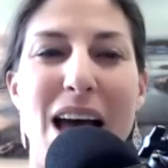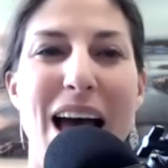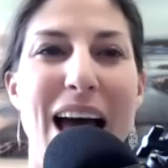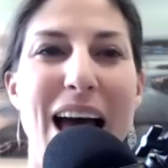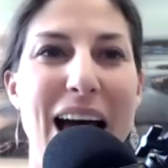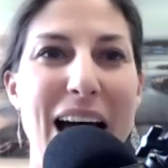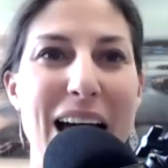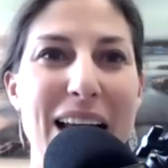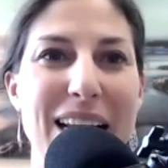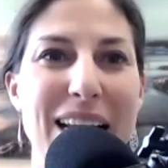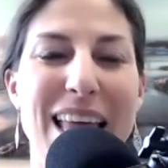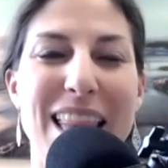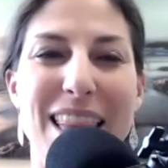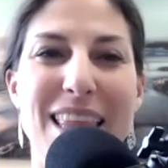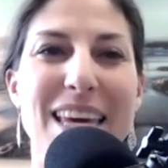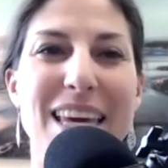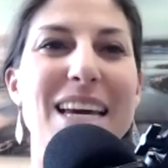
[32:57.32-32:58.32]
at
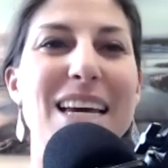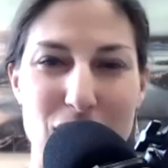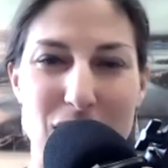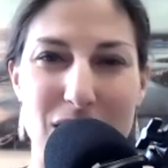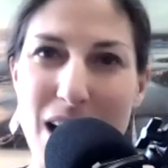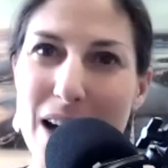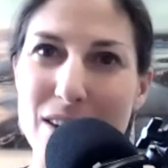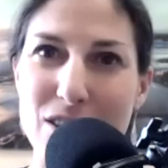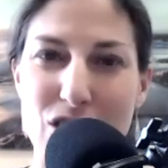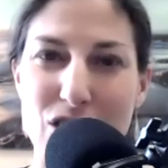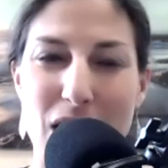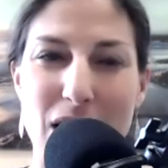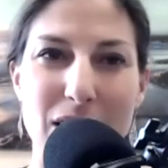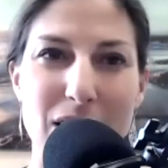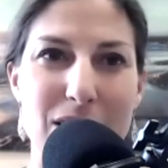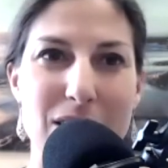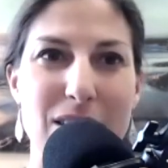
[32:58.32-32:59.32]
the Tag
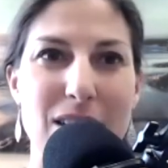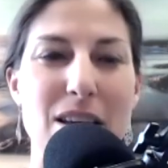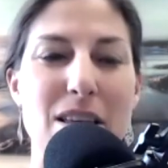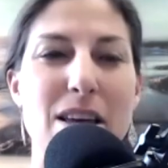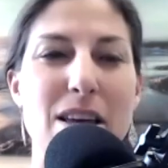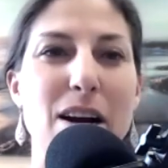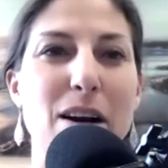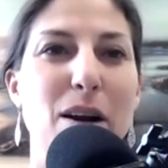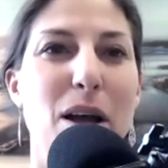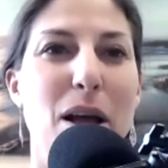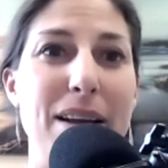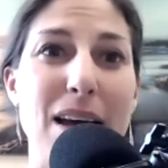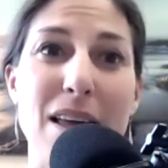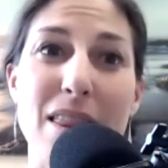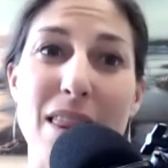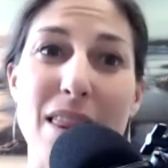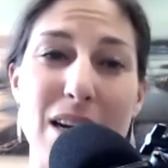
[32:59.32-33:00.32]
Challenge. See you there.
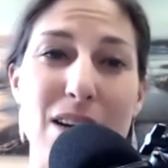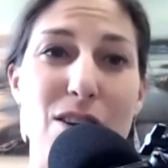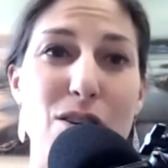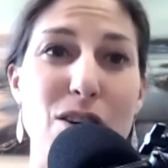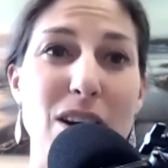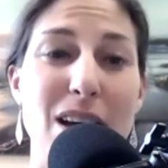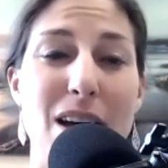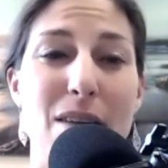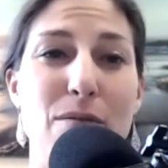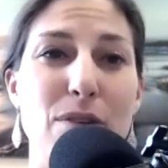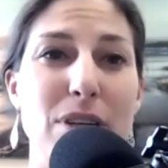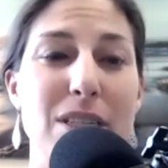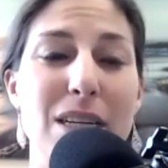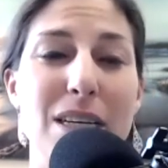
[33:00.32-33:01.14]
Thank you again for listening